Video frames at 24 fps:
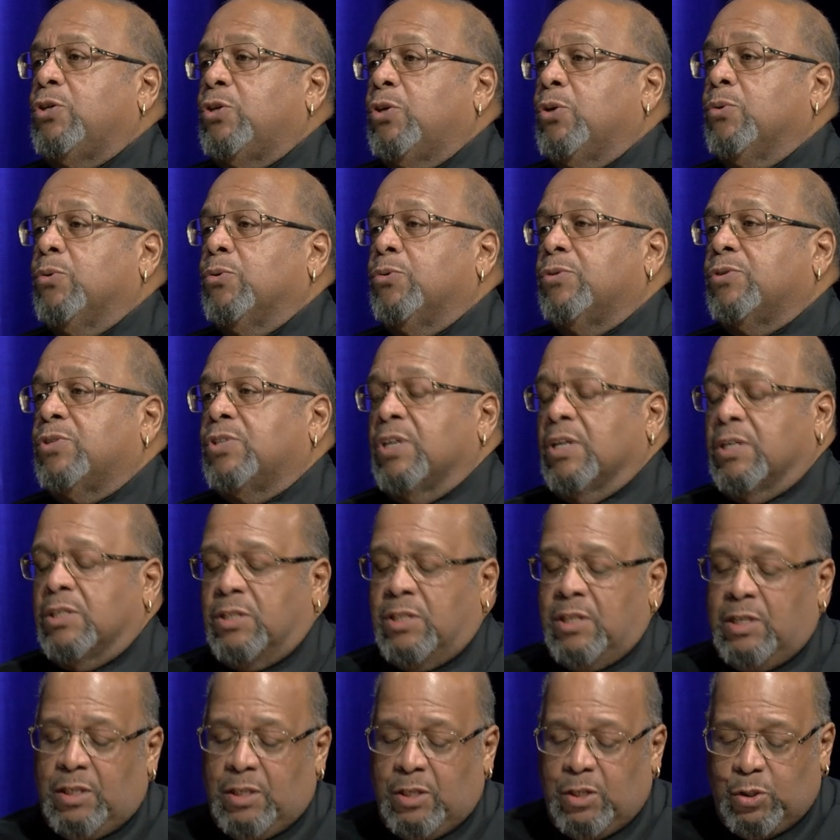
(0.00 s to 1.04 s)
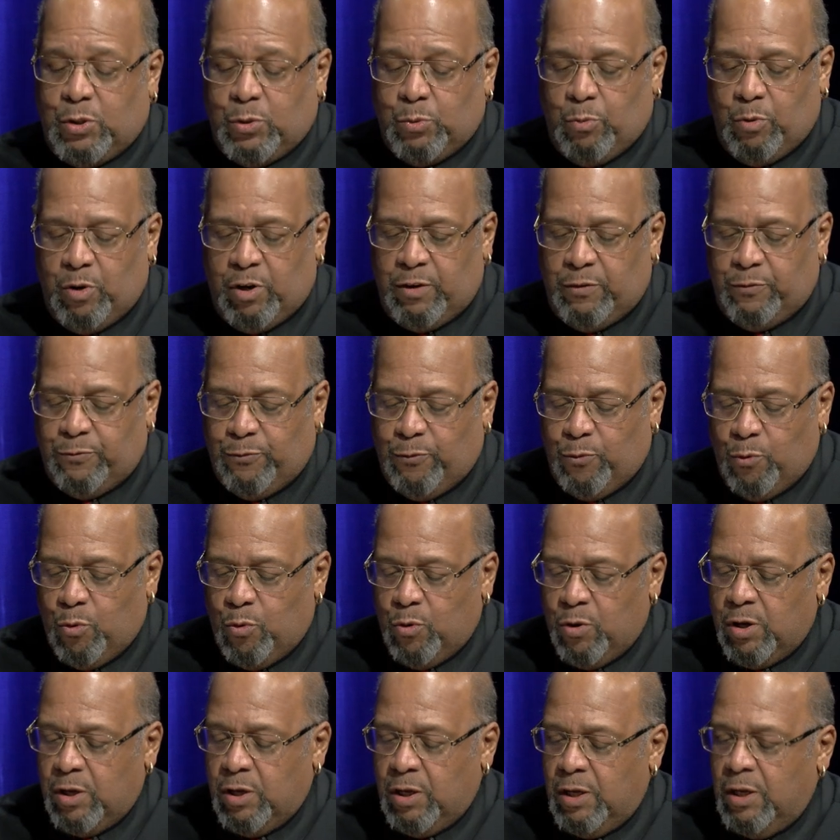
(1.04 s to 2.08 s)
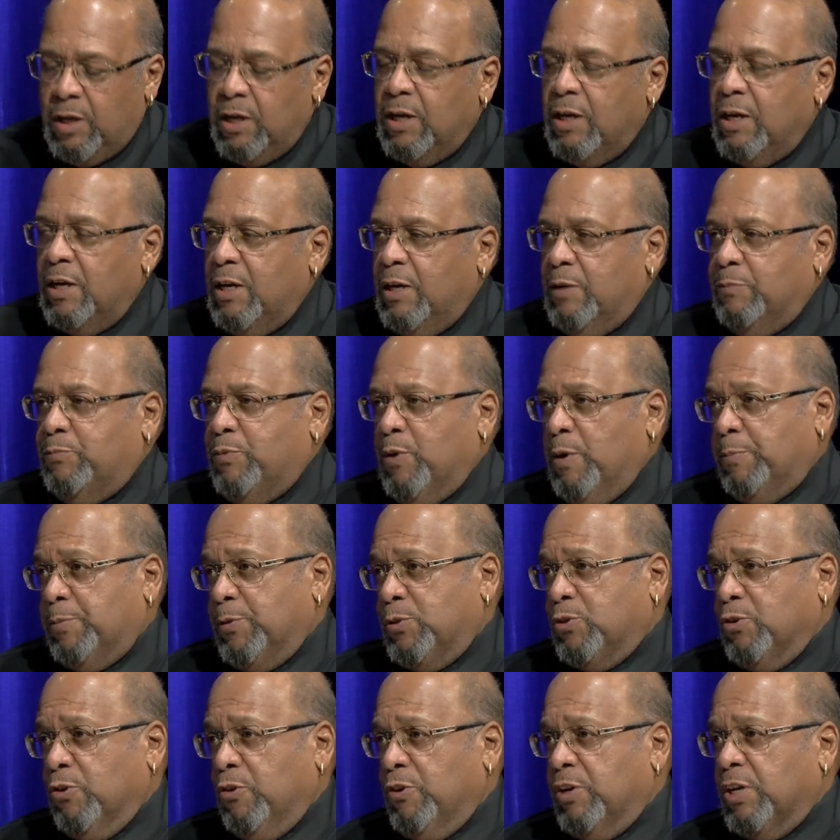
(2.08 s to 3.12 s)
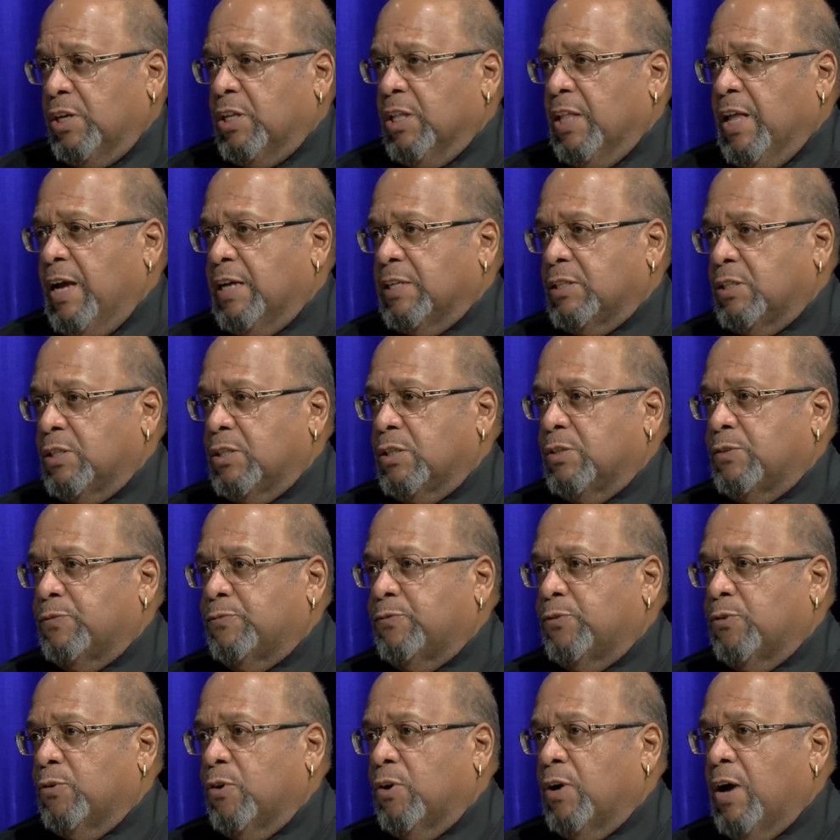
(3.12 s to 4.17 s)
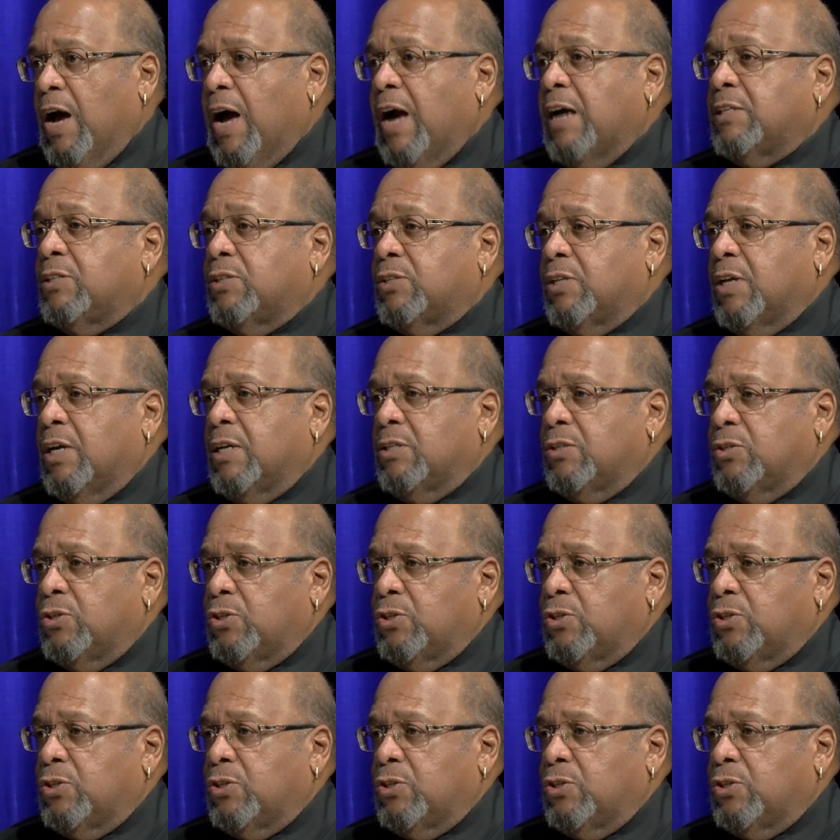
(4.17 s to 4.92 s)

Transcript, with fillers: youth 16 to 24 in preparatory classes for HiSET and